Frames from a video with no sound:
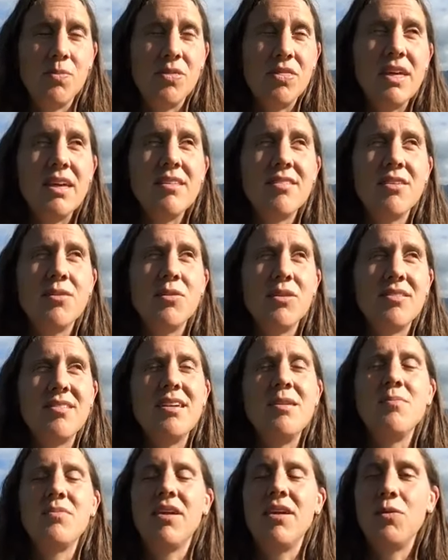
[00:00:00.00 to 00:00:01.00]
it
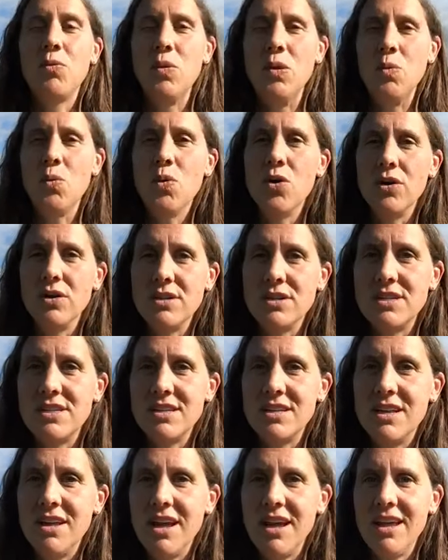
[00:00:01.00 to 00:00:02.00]
seems like we
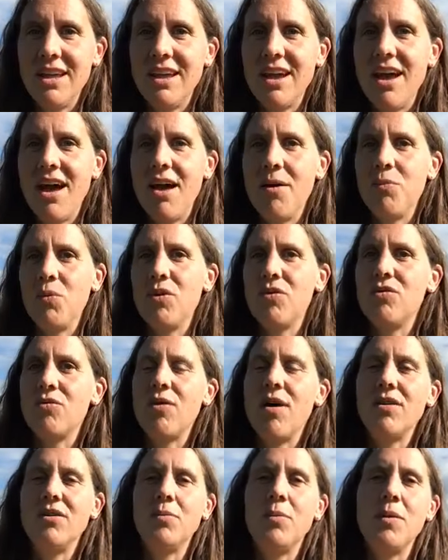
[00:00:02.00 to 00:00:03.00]
want, like we're
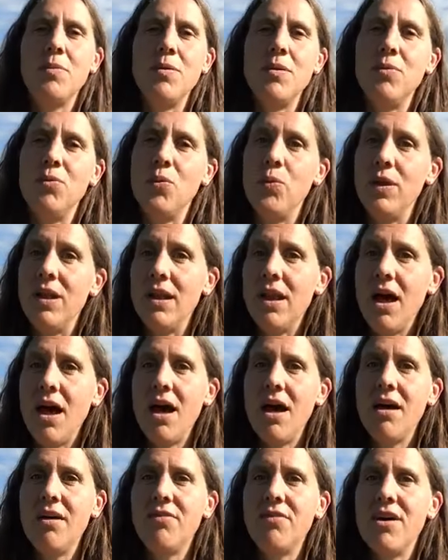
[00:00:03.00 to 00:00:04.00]
surrounded by people we
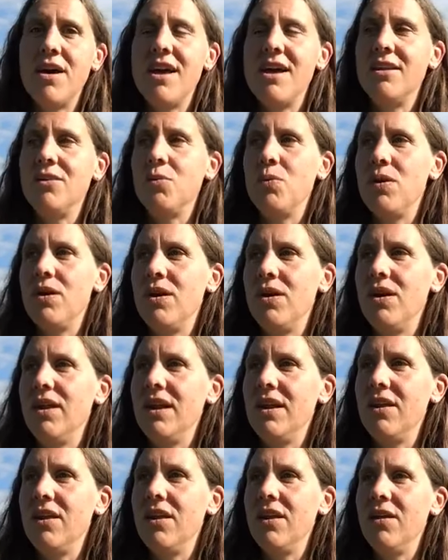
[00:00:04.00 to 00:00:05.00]
love and we're
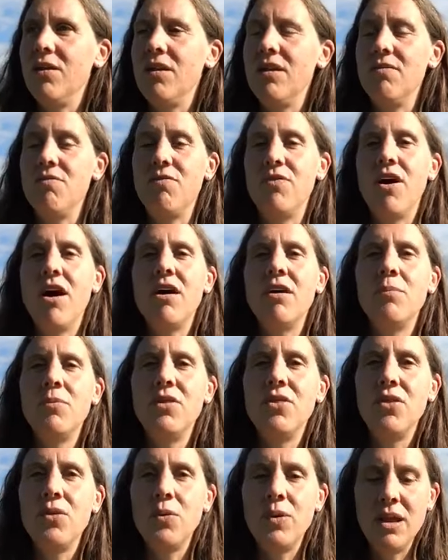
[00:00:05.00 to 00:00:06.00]
in an
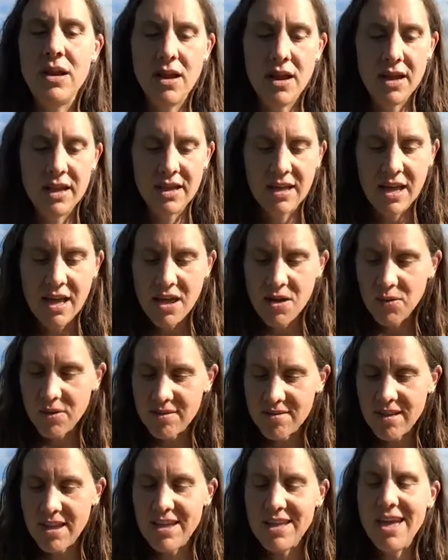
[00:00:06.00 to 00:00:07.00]
environment that we like. We
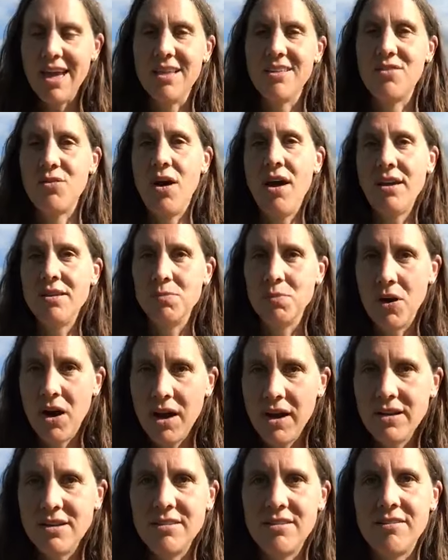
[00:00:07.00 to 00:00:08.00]
can say, yes,
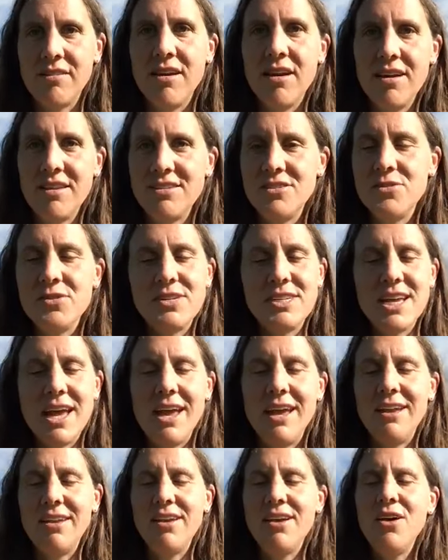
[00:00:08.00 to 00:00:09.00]
I desire to
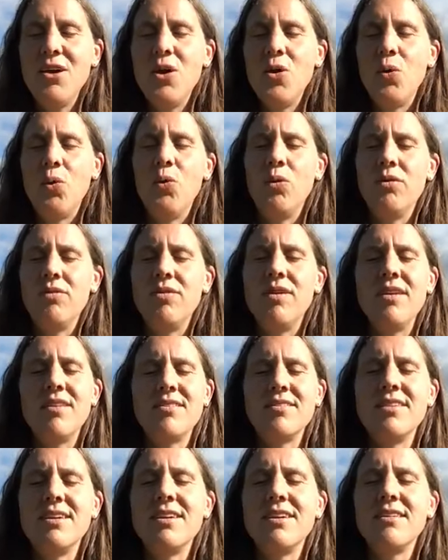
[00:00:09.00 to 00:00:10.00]
attain all of
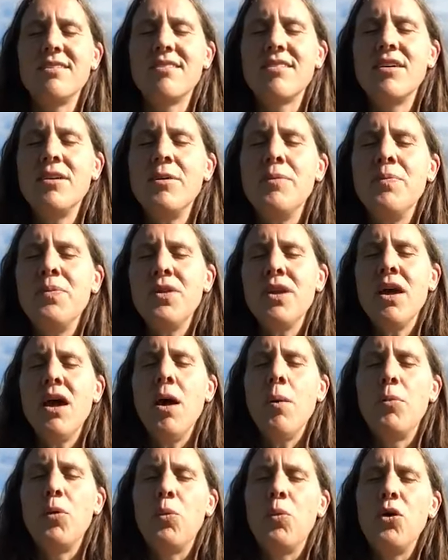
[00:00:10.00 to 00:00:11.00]
these things.
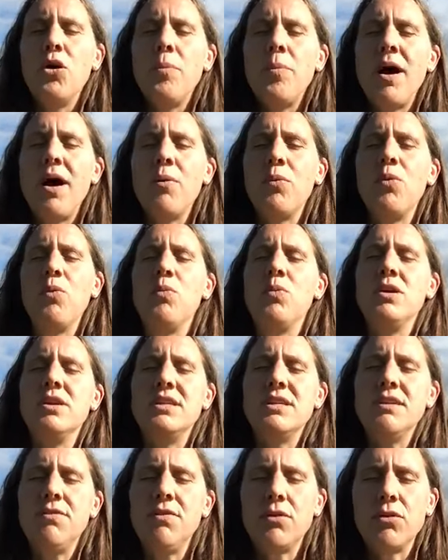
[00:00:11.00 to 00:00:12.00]
But what about when we're in a
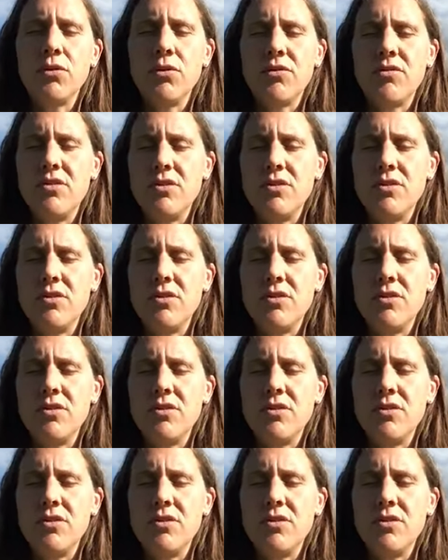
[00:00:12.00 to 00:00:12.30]
difficult